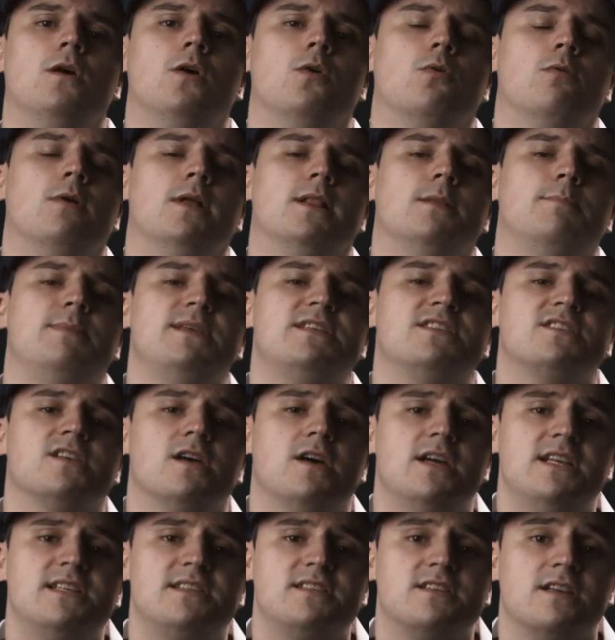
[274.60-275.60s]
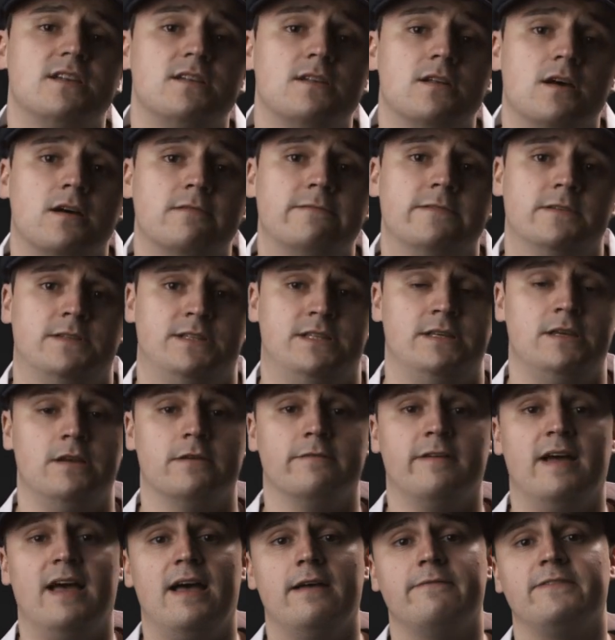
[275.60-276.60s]
Well, besides the novelty
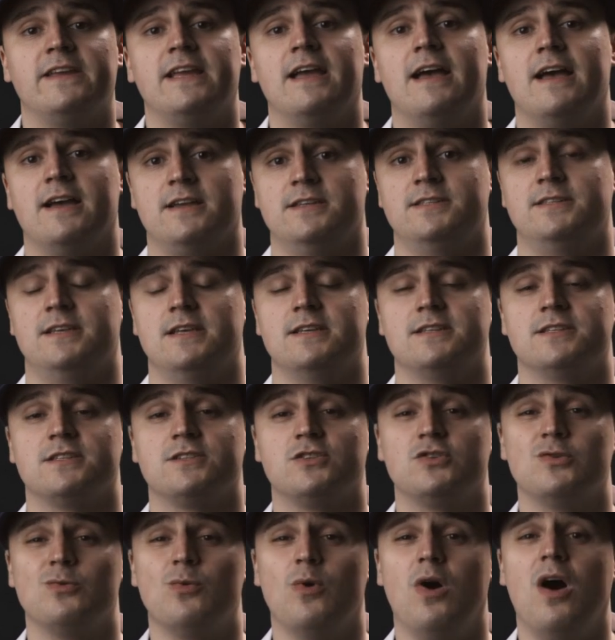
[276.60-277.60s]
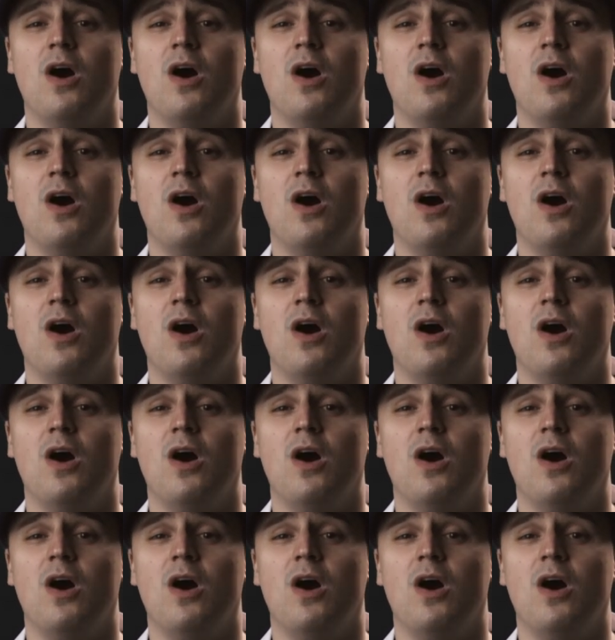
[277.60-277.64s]
of having access to a